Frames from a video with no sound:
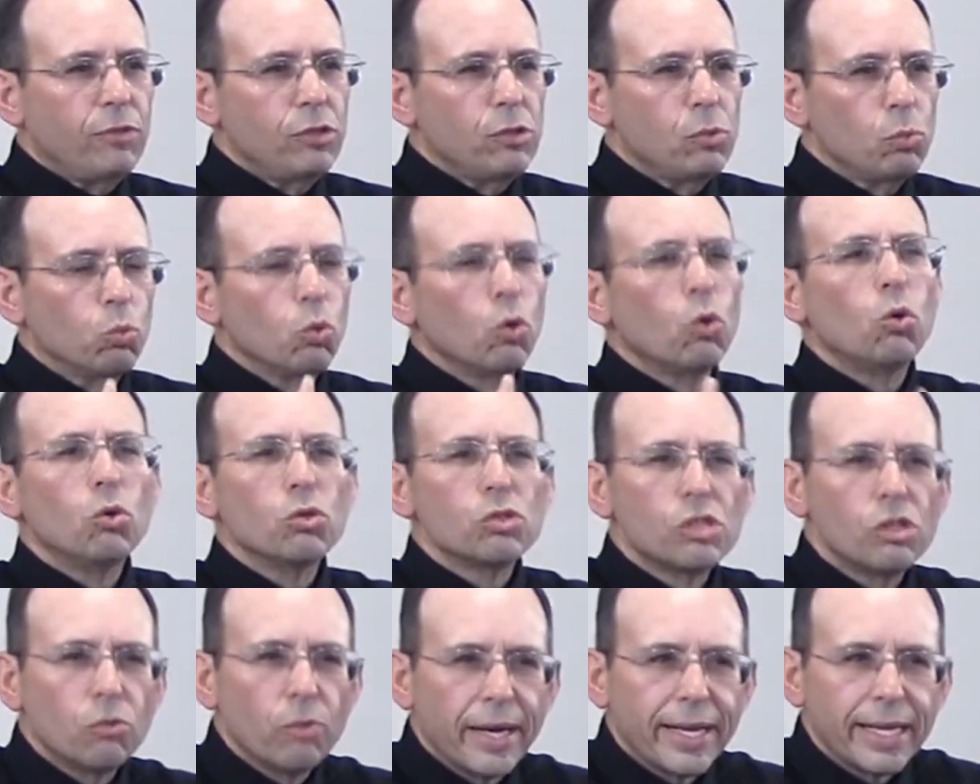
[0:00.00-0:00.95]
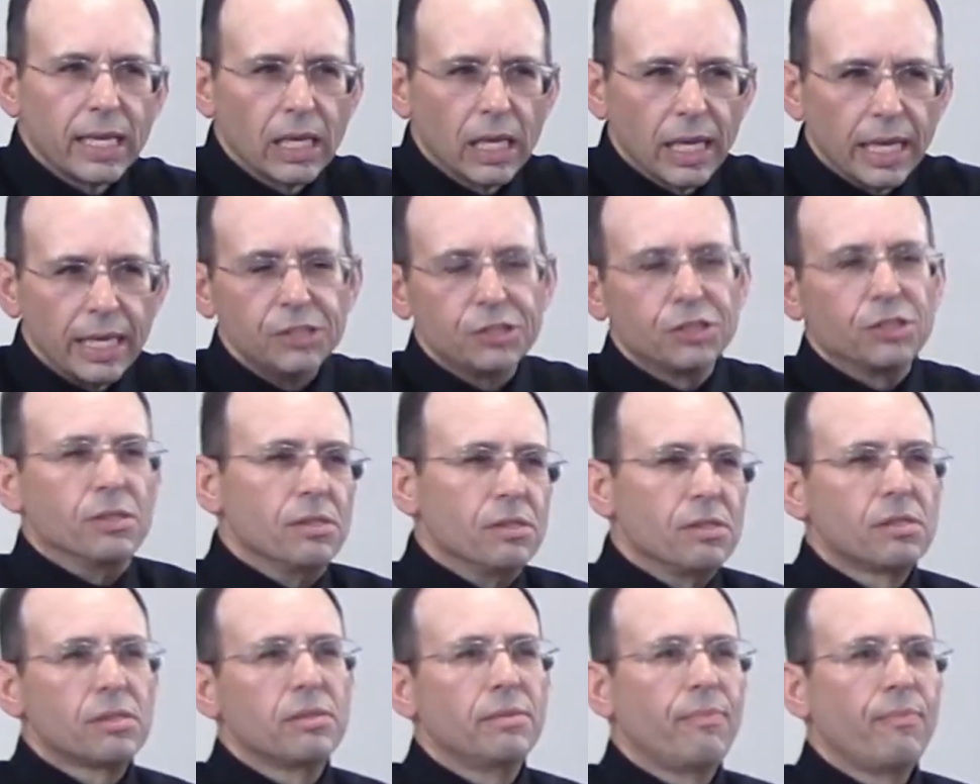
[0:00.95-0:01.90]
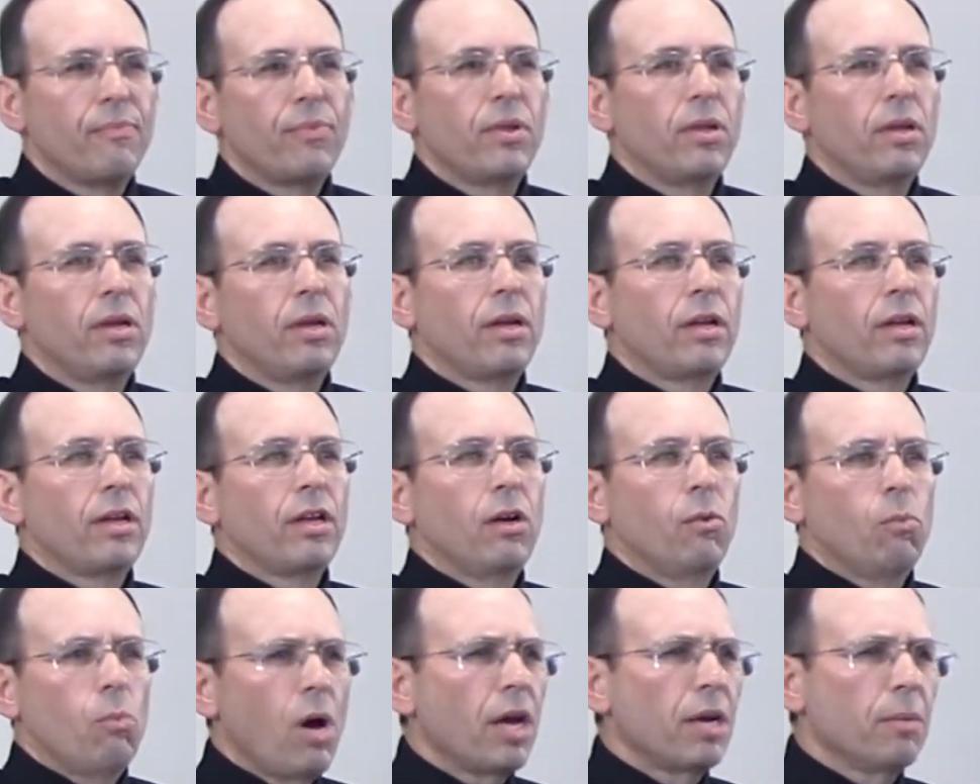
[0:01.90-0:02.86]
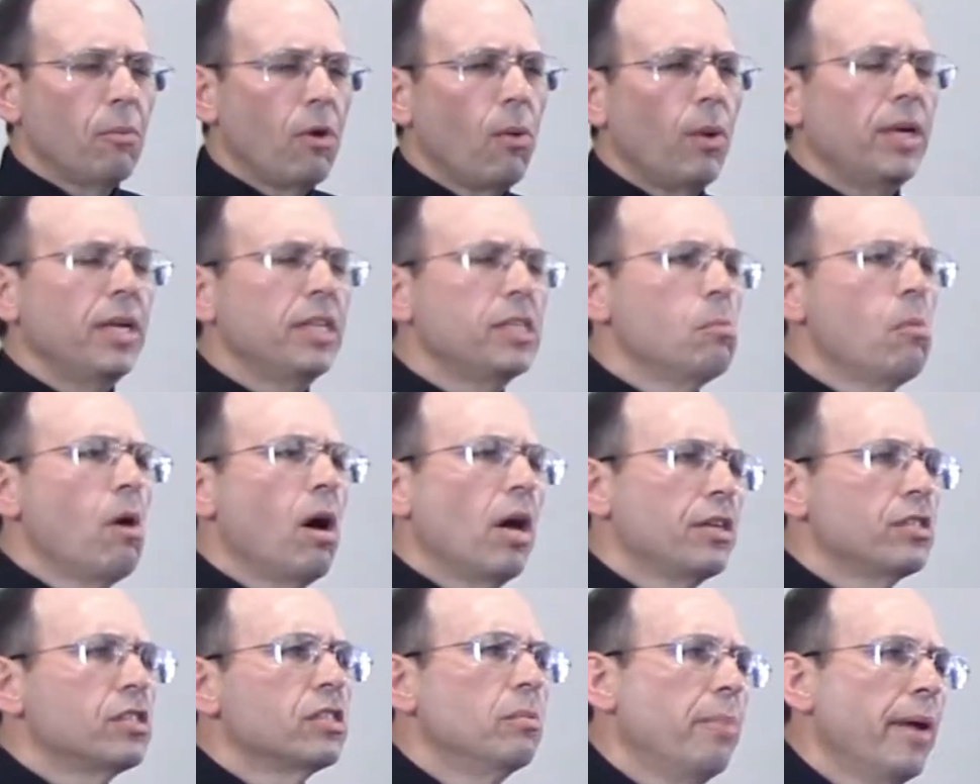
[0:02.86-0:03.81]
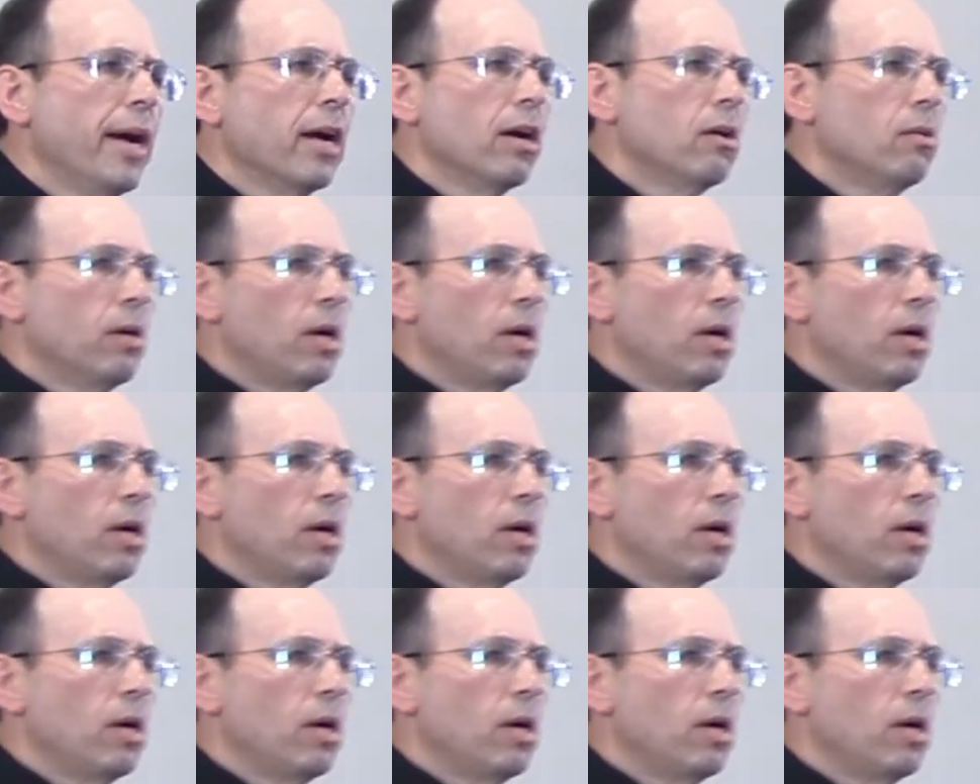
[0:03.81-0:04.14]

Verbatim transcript: rules and regulations. You know, what is modest apparel?